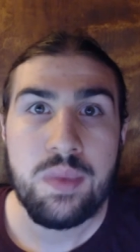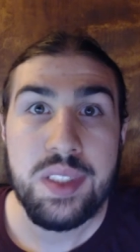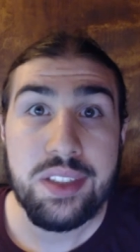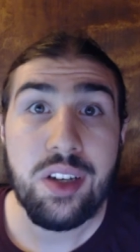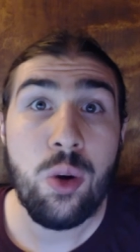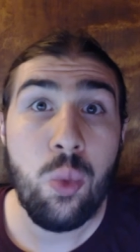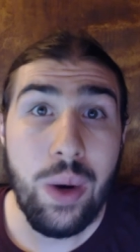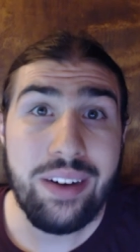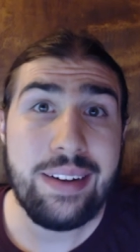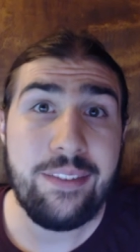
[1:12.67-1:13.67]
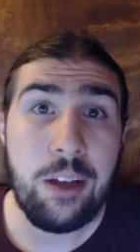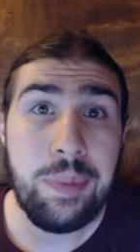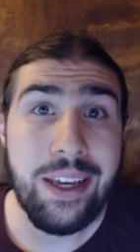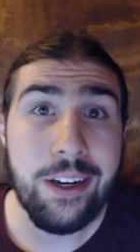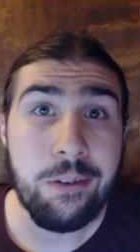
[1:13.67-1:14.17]
So, where have I
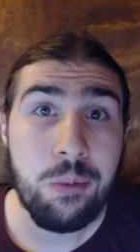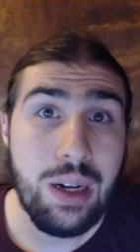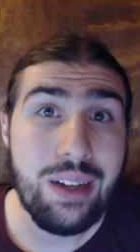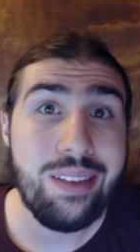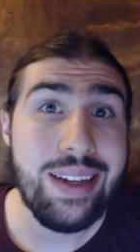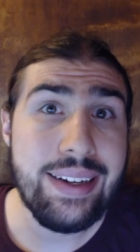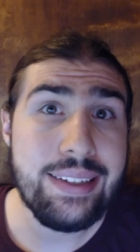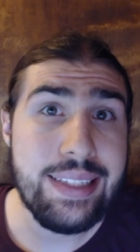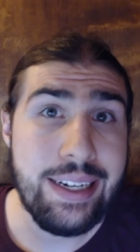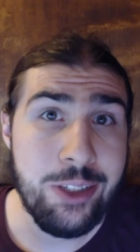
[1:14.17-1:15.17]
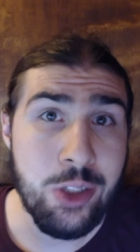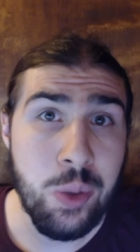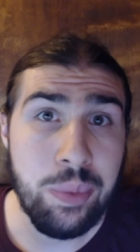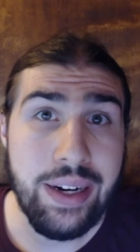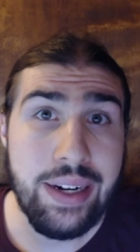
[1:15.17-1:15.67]
been? Well, like I said, I took a
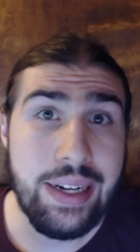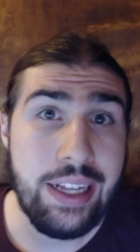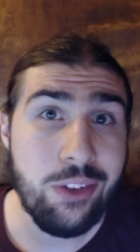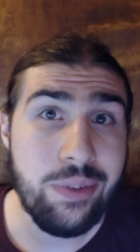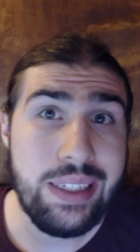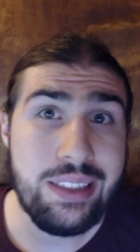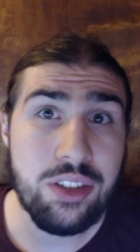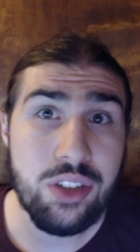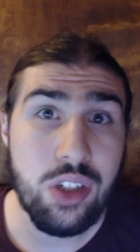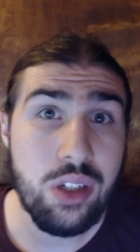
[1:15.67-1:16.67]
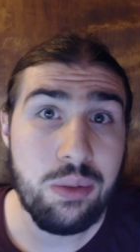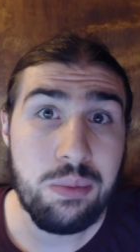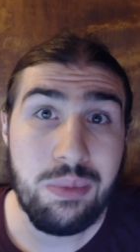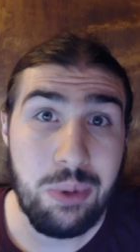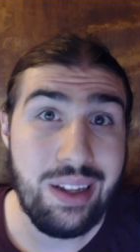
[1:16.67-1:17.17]
break, and the reasons are,
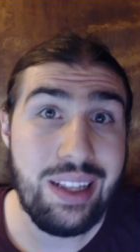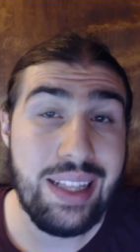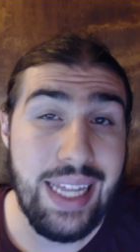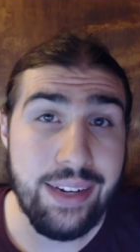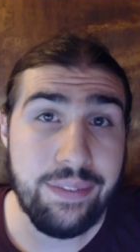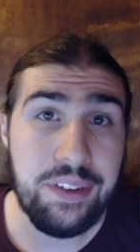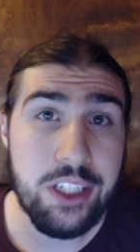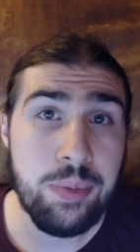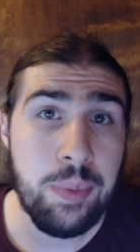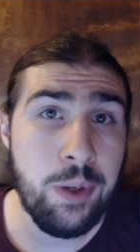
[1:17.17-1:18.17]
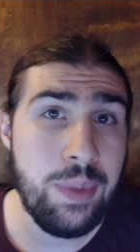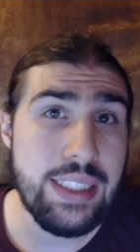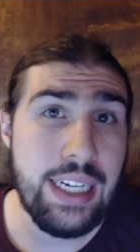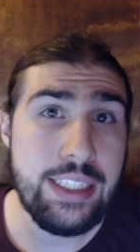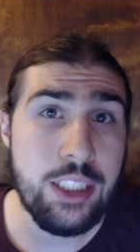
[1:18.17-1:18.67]
well, a lot of things, but pretty
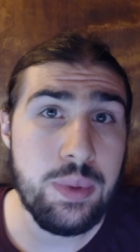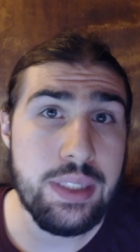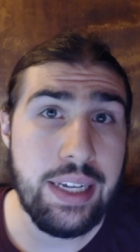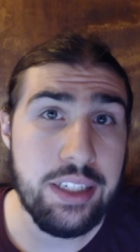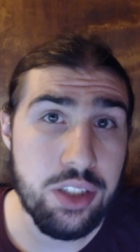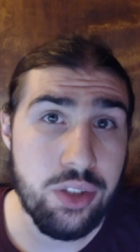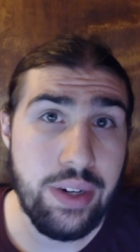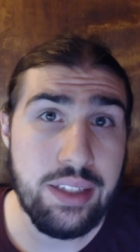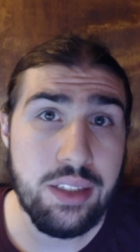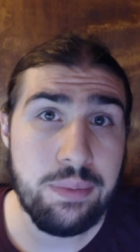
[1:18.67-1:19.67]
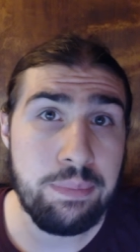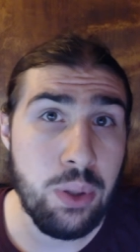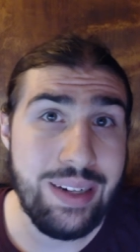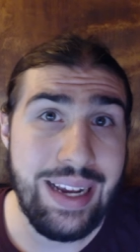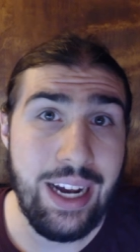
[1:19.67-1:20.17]
much I just was getting stressed,
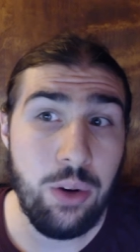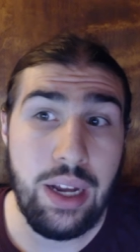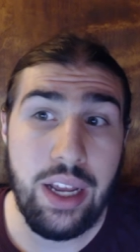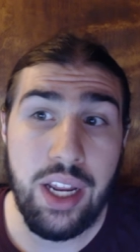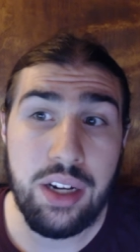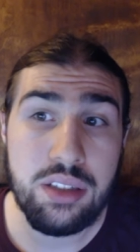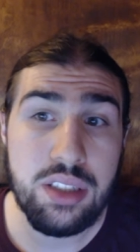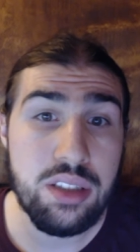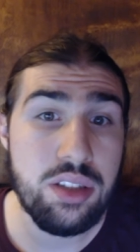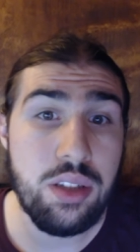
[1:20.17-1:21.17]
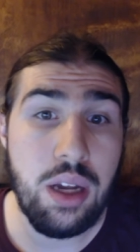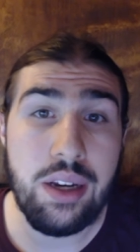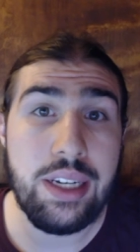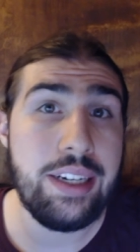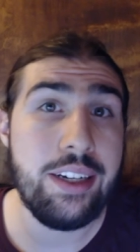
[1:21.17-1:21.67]
burnout, and just
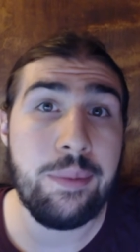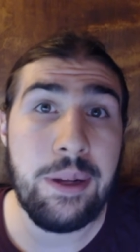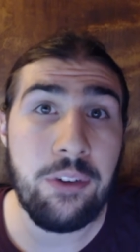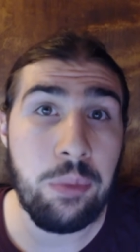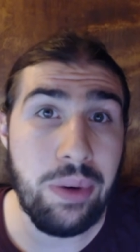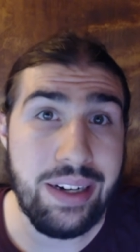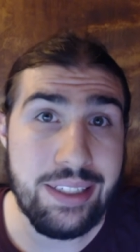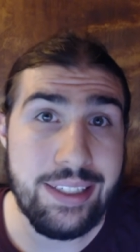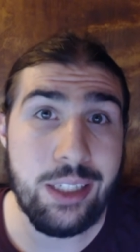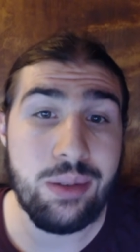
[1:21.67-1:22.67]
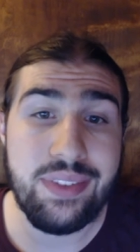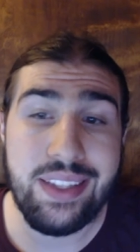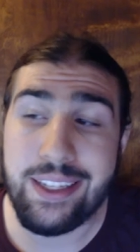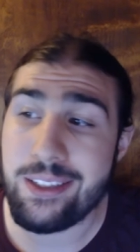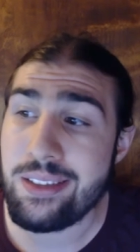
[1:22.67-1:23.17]
needed a bit of a break to deal with
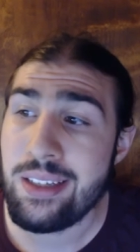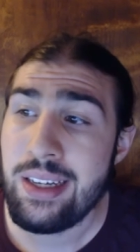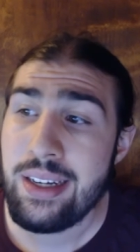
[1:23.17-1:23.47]
things.